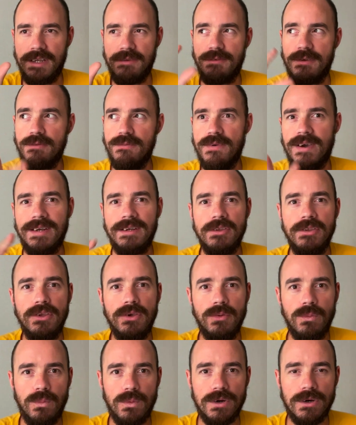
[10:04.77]
If you find a
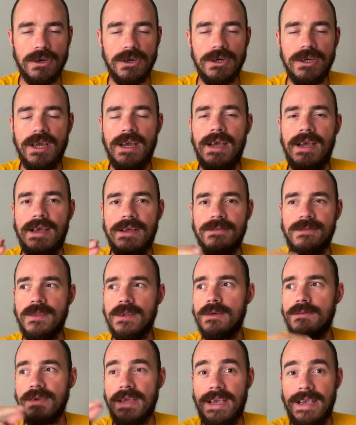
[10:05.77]
new word,
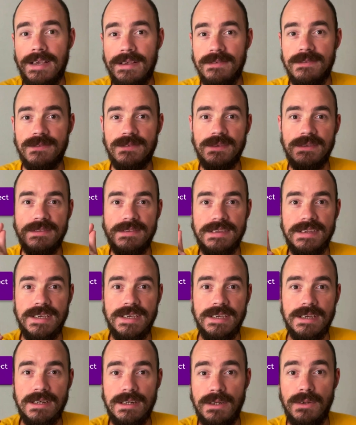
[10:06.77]
instead of
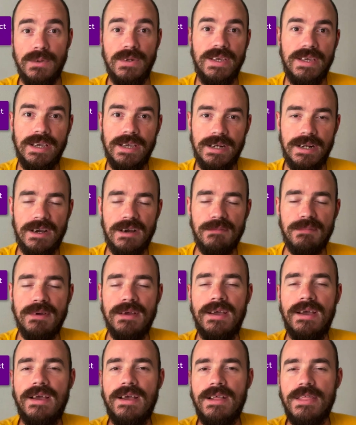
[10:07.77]
instantly looking it up,
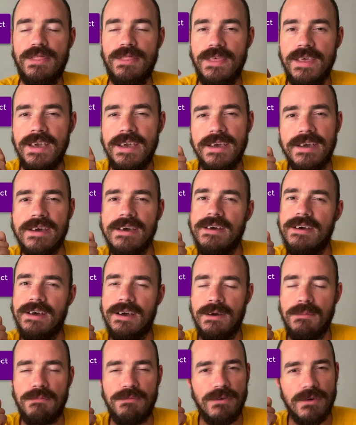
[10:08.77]
think
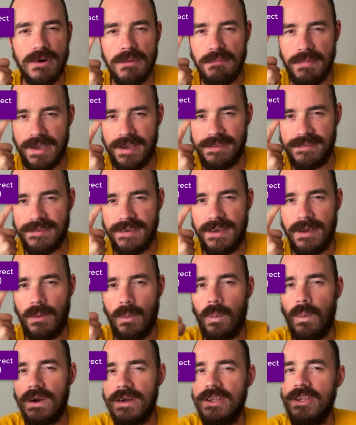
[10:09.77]
up for a bit
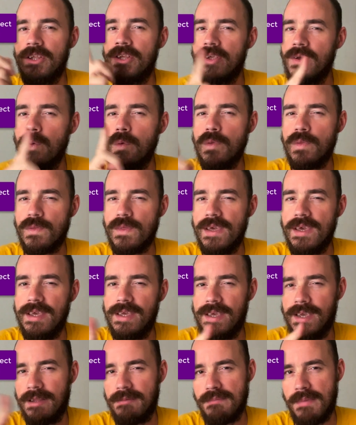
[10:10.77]
what you
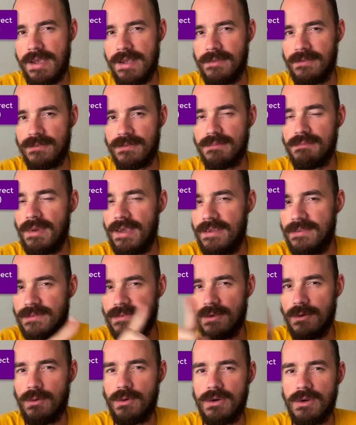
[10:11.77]
think it means
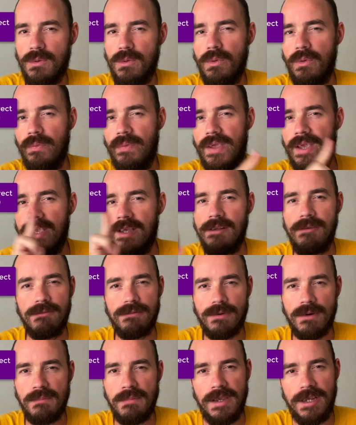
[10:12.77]
based on all the
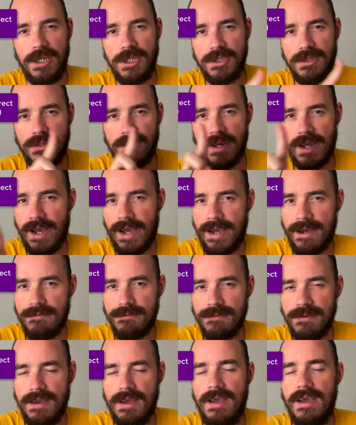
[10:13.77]
information you
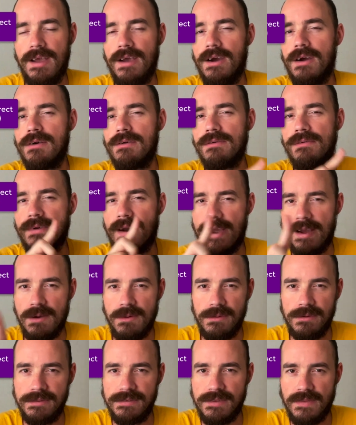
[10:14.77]
have
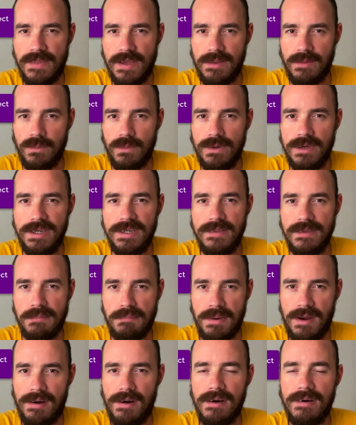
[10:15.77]
around that word in the
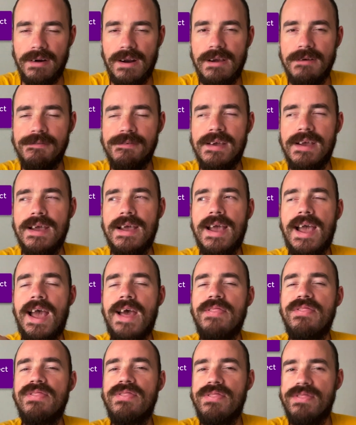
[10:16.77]
paragraph,
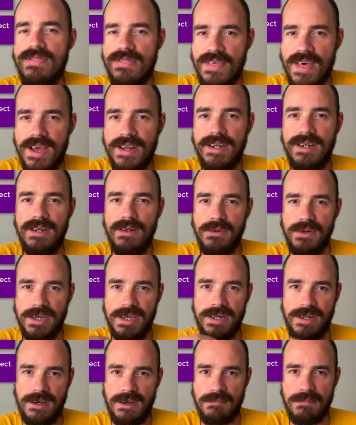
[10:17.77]
and then look
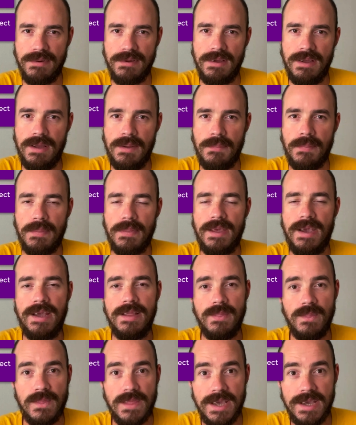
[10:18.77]
it up
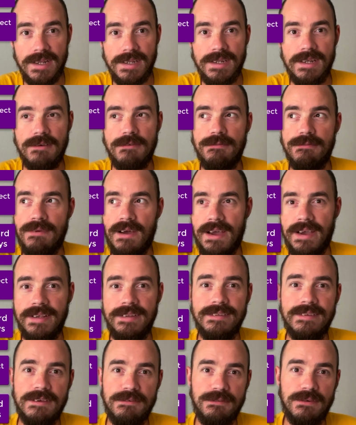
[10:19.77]
and then
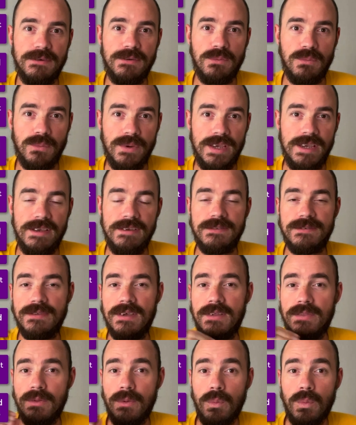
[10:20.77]
find different ways
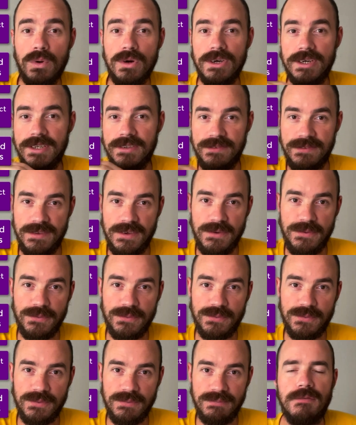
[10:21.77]
the word is
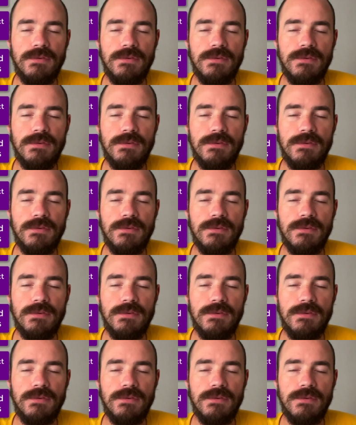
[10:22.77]
used.